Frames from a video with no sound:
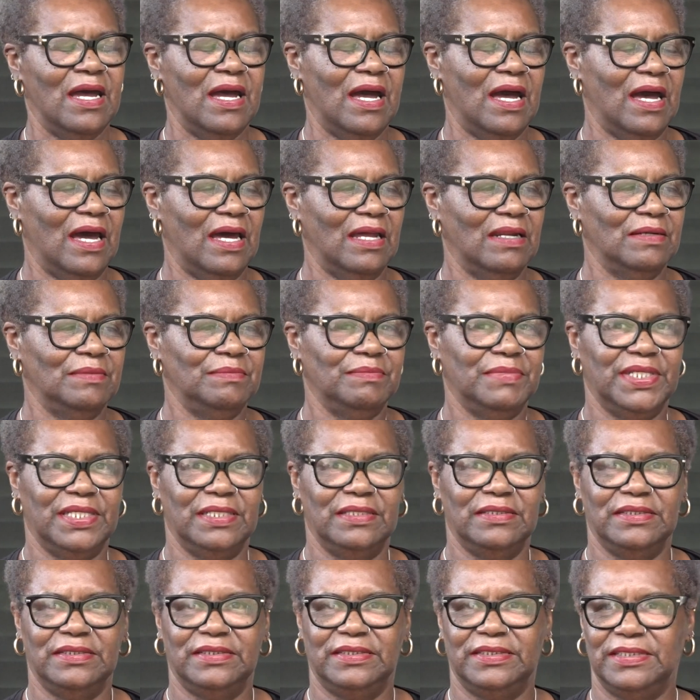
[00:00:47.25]
I done
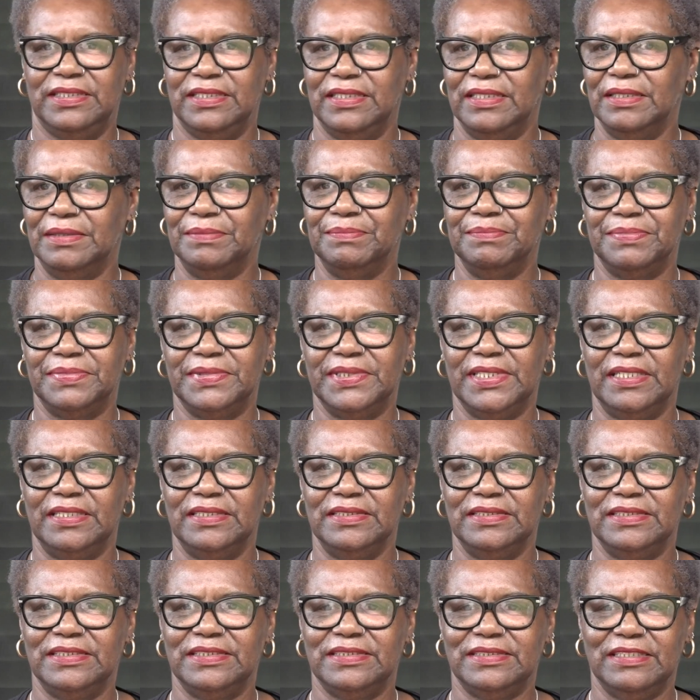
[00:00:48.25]
been gypped
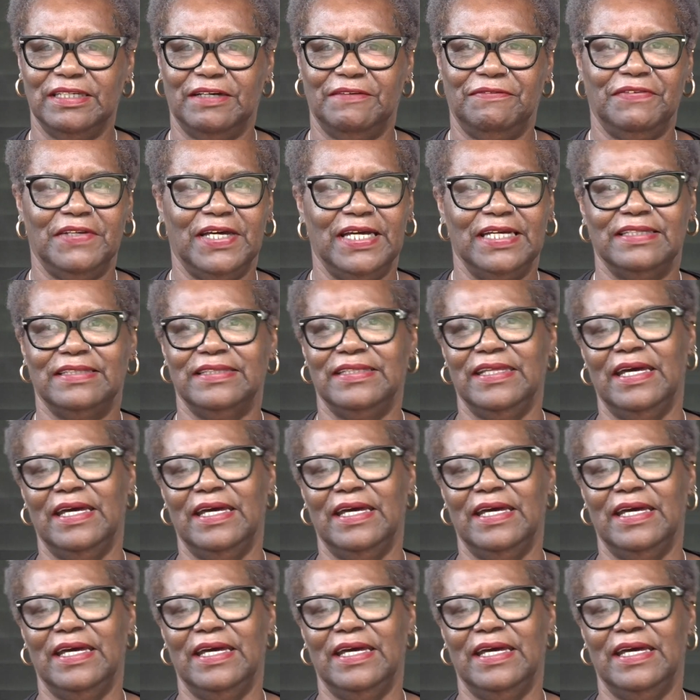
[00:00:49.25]
and stuff like